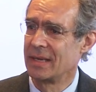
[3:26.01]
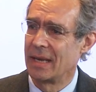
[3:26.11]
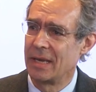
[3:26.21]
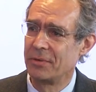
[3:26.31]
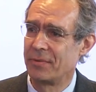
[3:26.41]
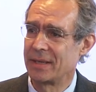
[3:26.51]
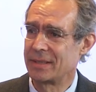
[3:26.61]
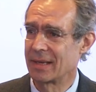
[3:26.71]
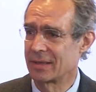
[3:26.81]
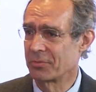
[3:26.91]

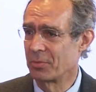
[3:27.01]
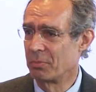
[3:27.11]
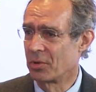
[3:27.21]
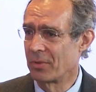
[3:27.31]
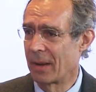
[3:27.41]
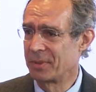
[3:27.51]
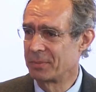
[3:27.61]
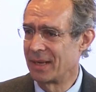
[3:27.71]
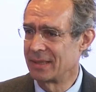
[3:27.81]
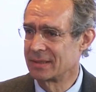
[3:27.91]
innovating at a more rapid
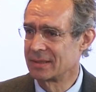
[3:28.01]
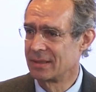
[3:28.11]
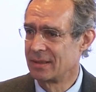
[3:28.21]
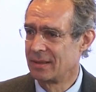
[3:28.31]
pace?